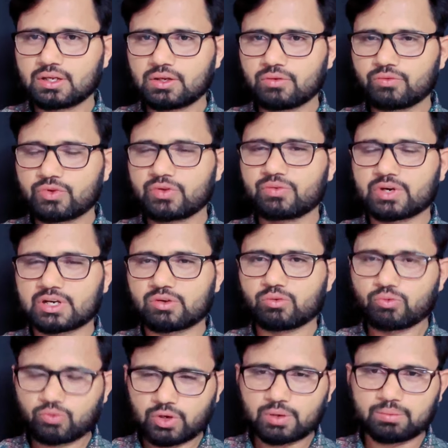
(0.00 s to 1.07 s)
V1,
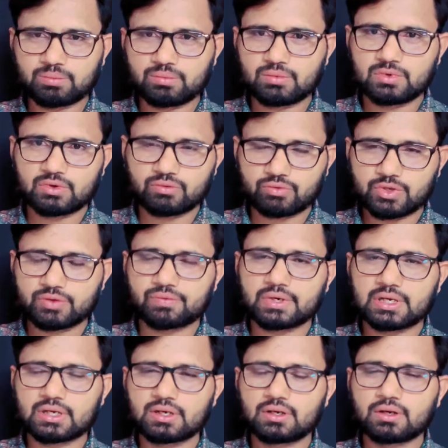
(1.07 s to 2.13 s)
verb,
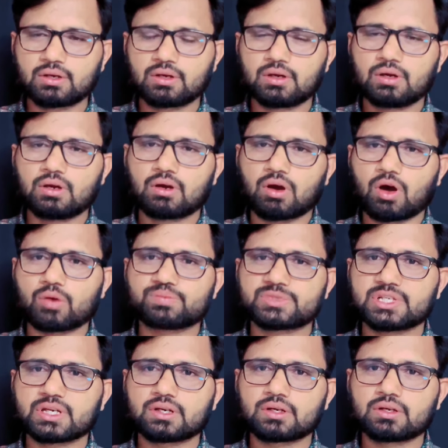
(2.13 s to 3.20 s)
V1,
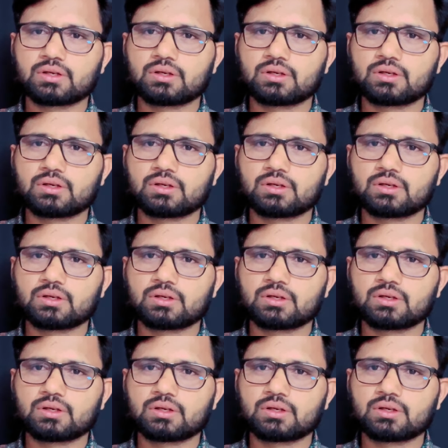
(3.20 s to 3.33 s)
object,